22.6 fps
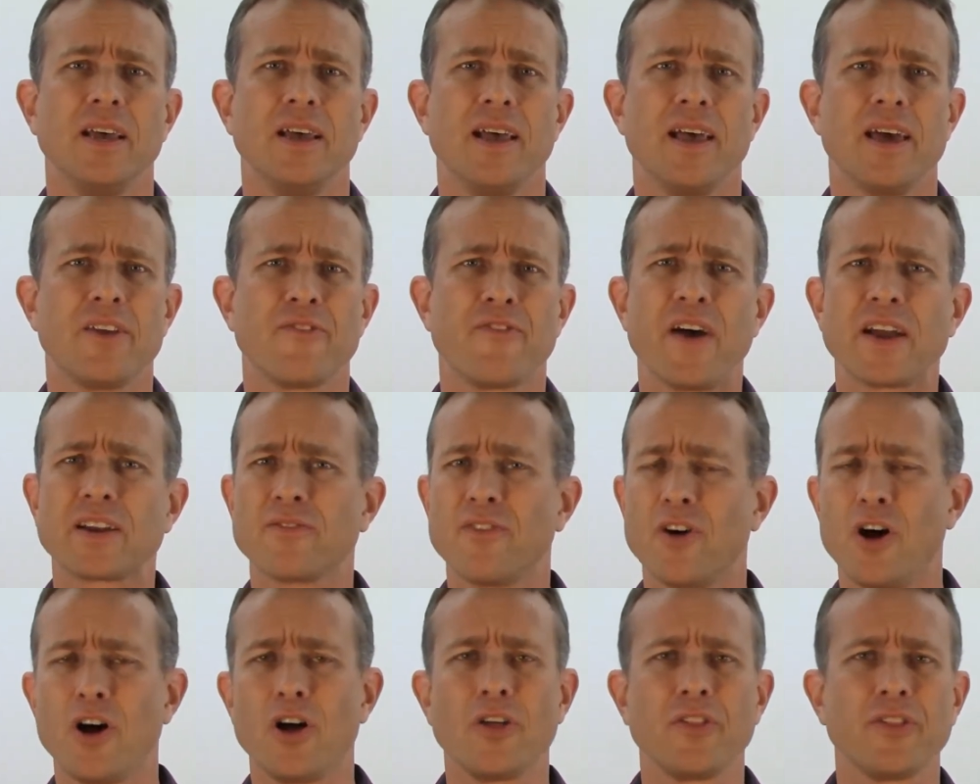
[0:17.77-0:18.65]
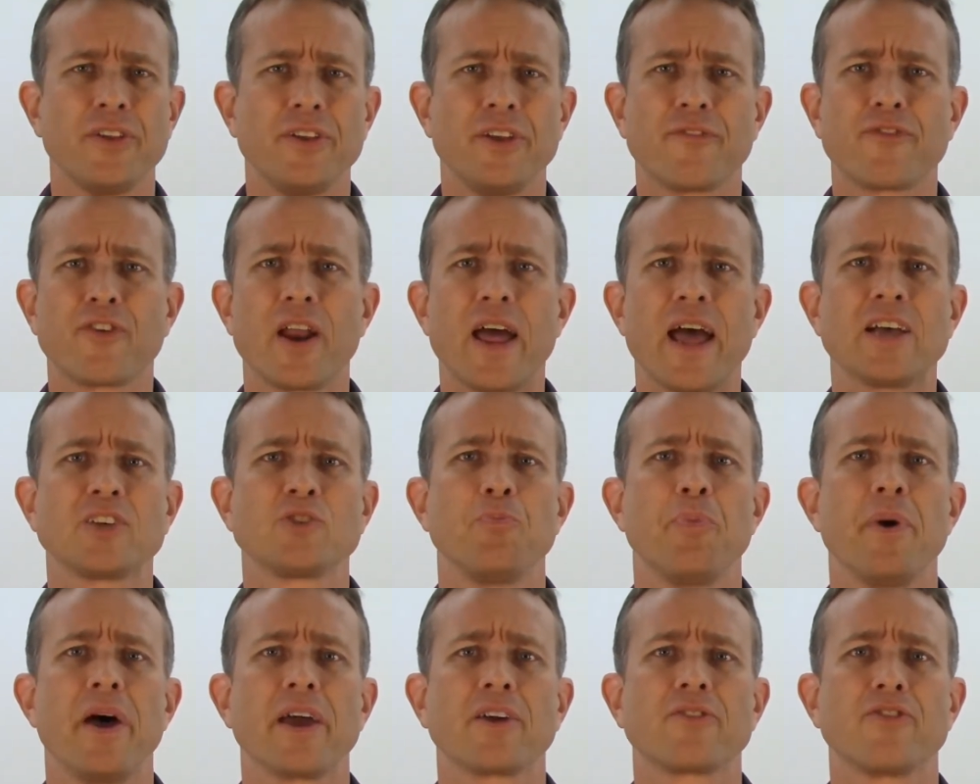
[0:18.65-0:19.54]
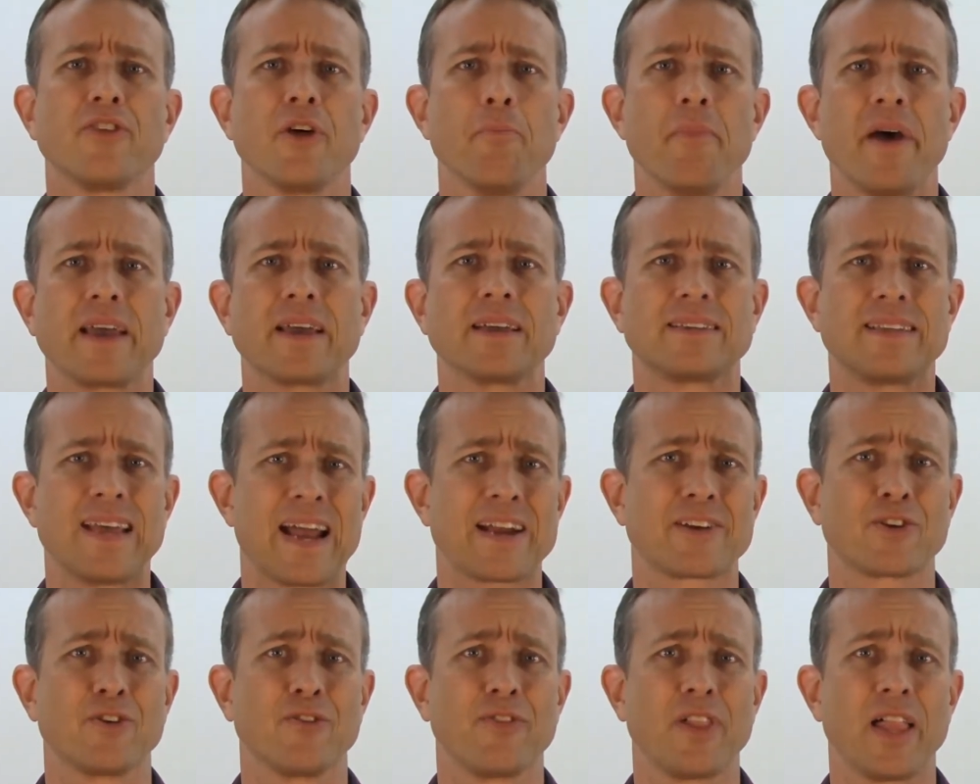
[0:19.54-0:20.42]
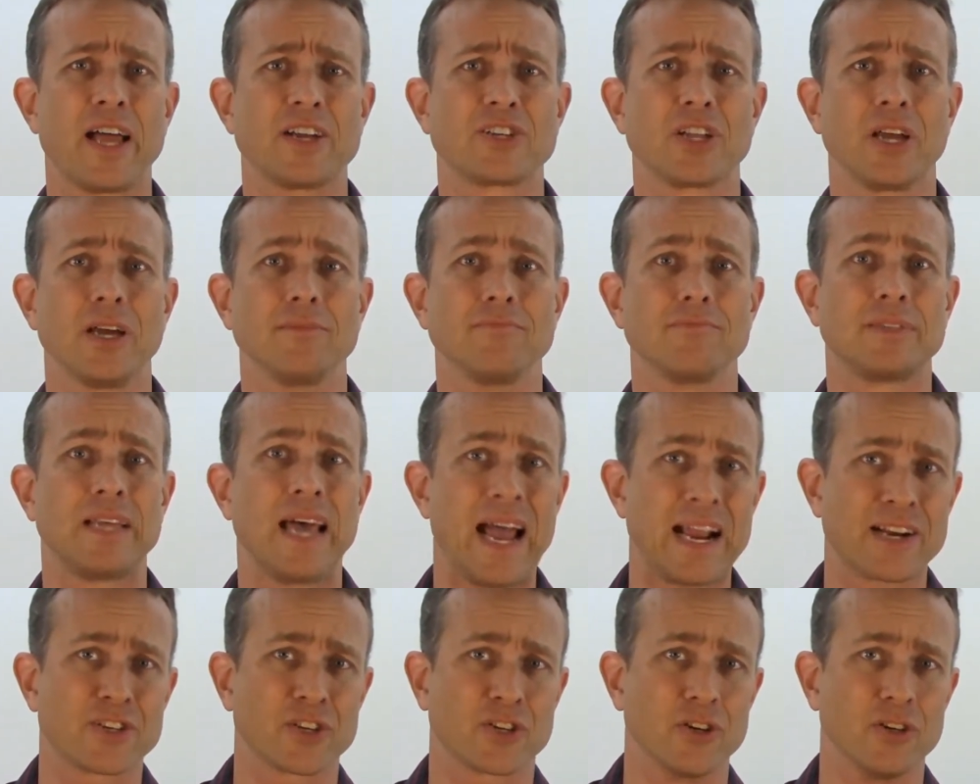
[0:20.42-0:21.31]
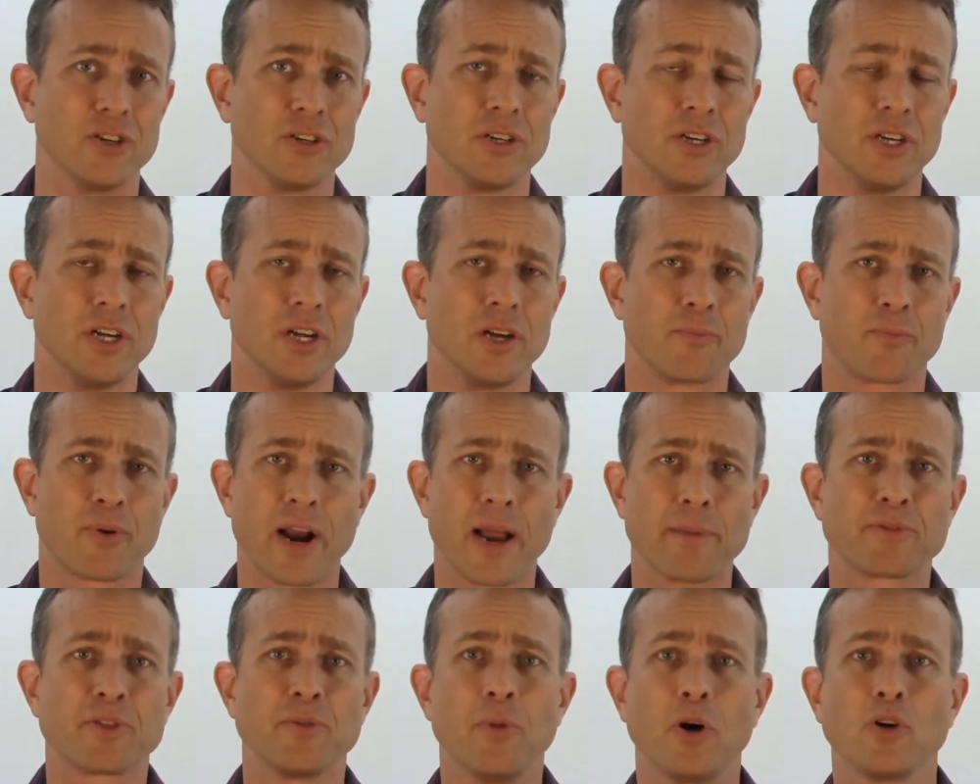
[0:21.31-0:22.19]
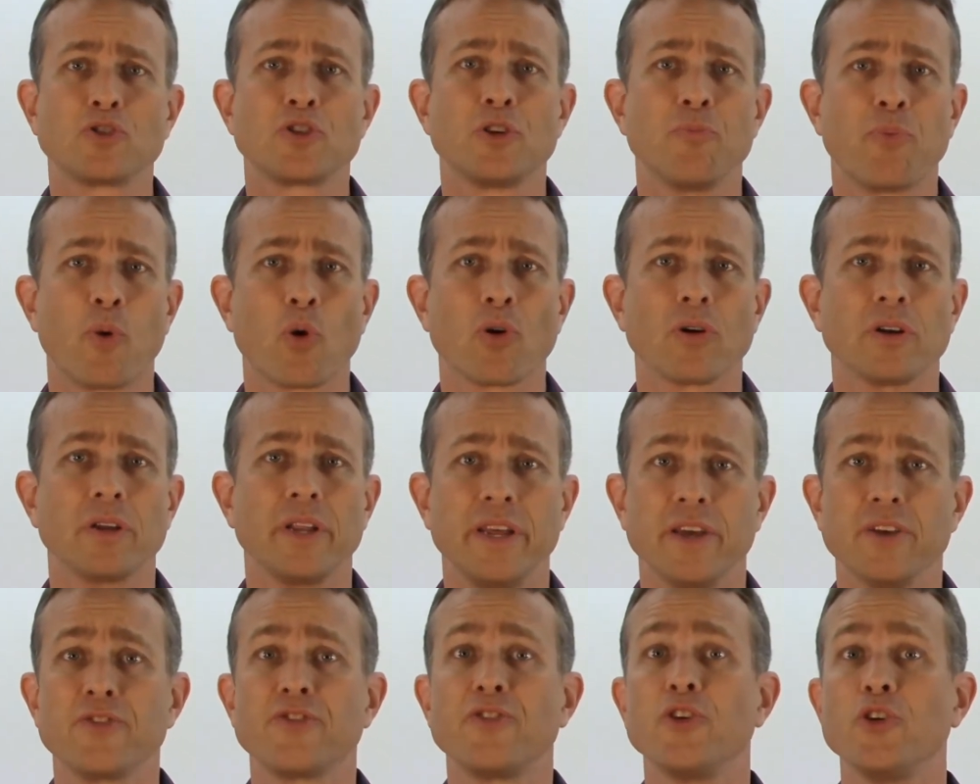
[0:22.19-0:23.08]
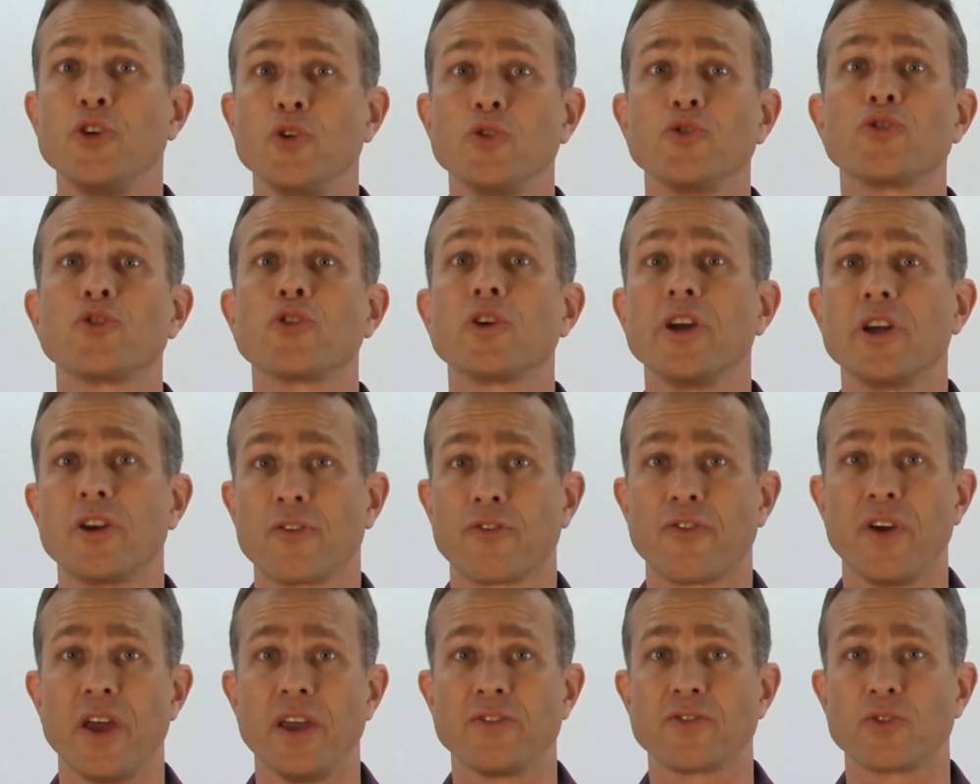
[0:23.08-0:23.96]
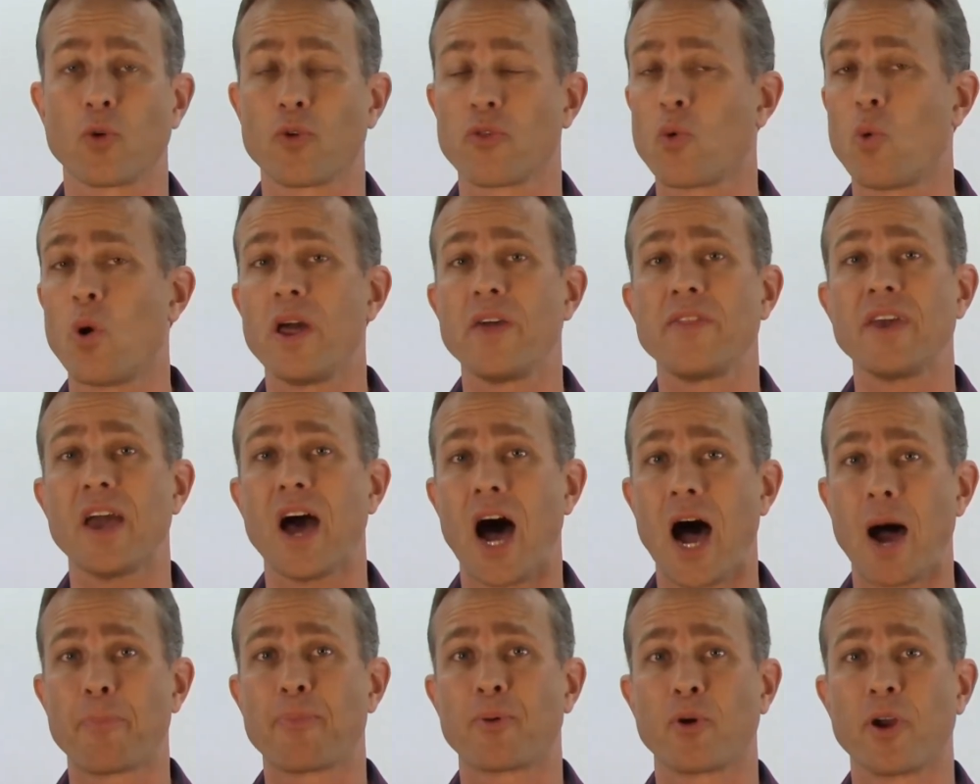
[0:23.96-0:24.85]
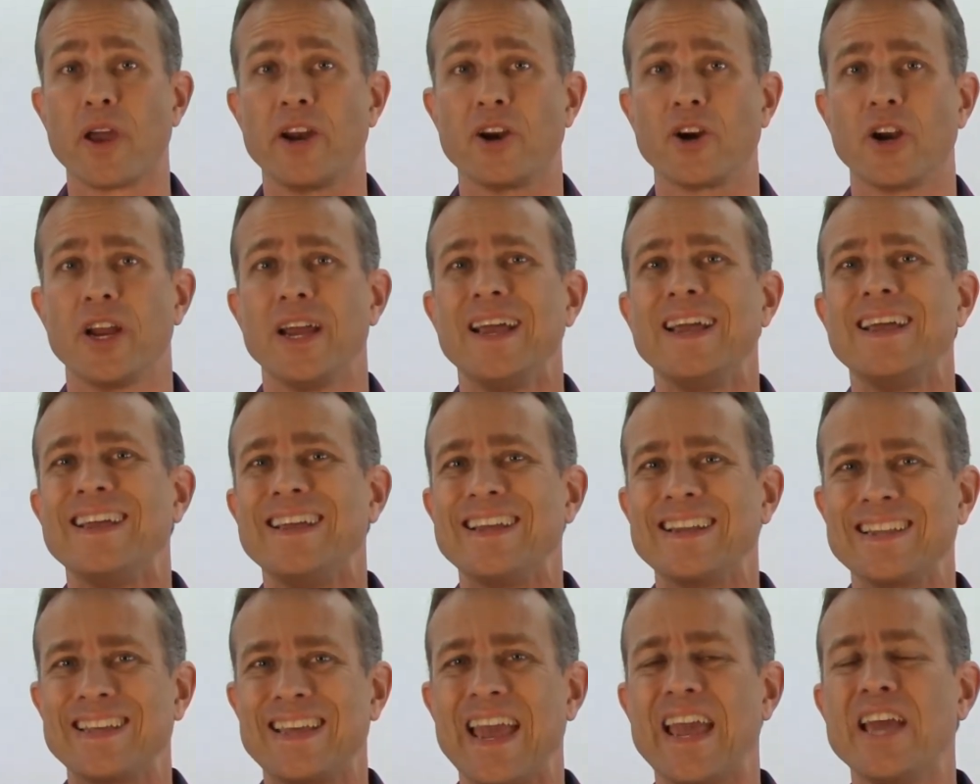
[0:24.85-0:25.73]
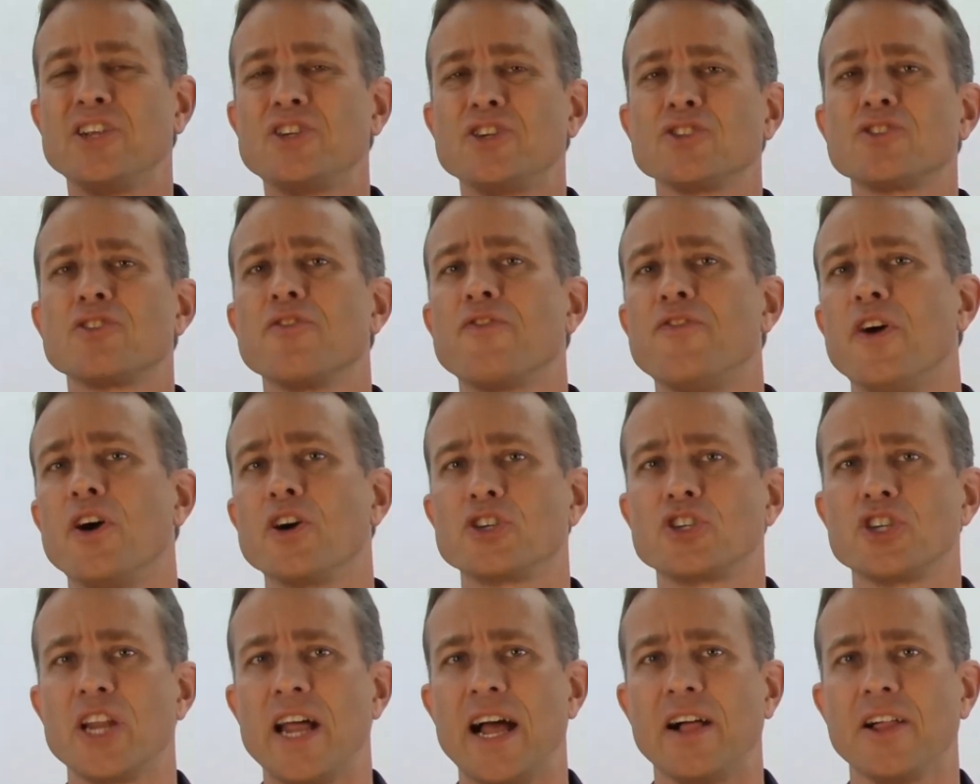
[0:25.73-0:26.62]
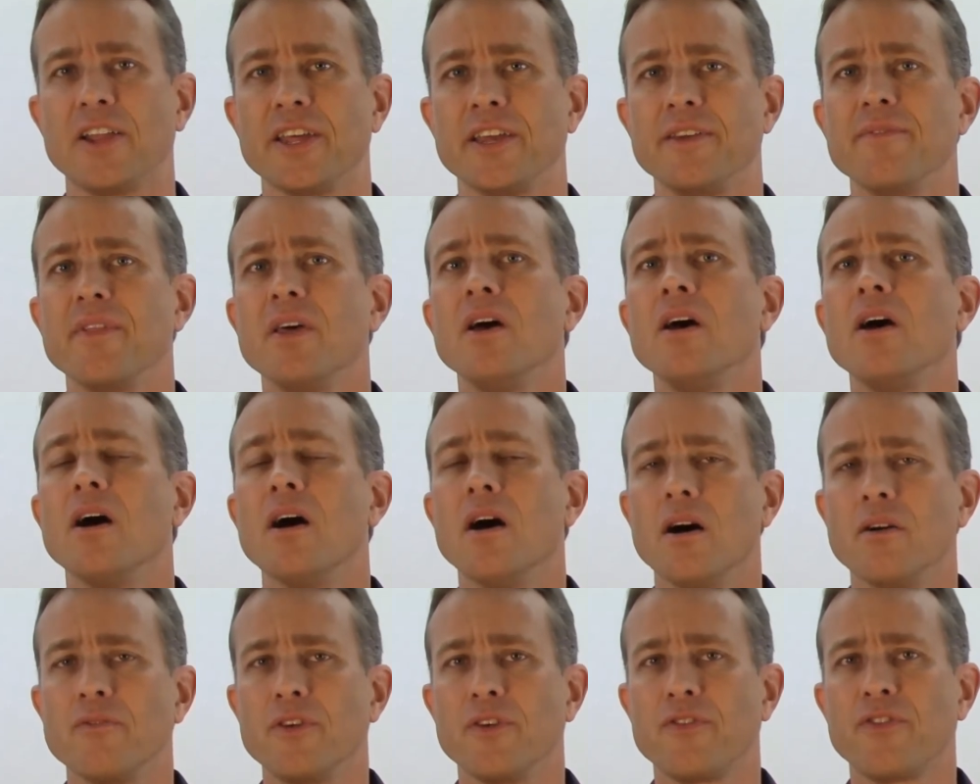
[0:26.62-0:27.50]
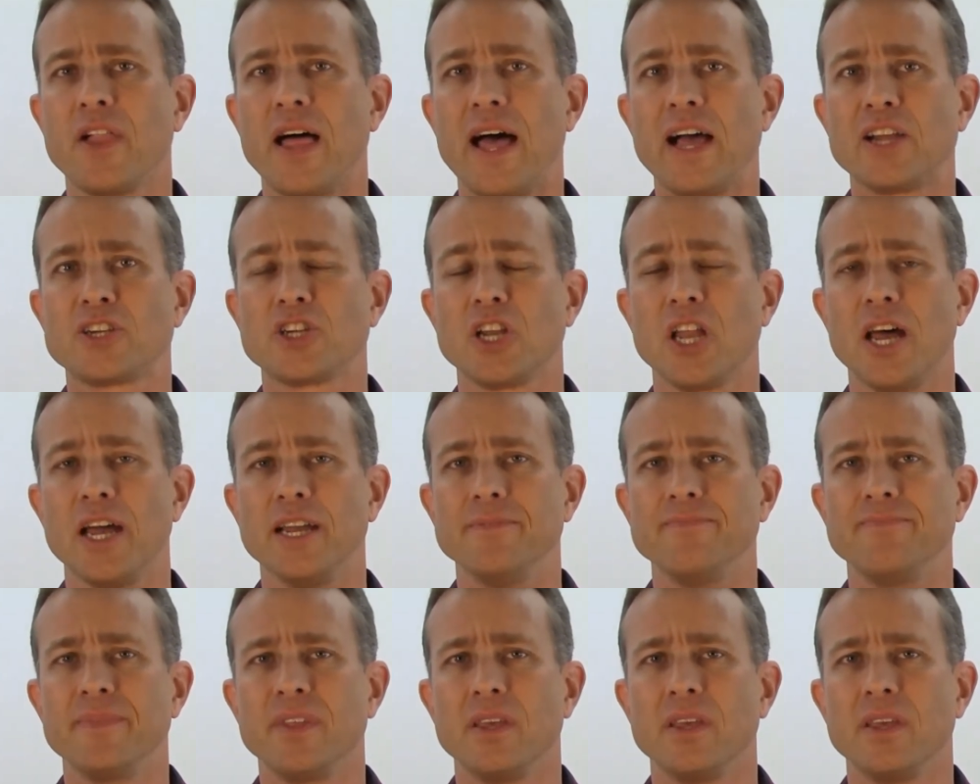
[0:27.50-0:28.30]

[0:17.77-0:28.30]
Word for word: And in fact, of all the different aspects that make a tactical flashlight tactical, perhaps the most important is the user interface, or the way the operator engages the functionality of the flashlight.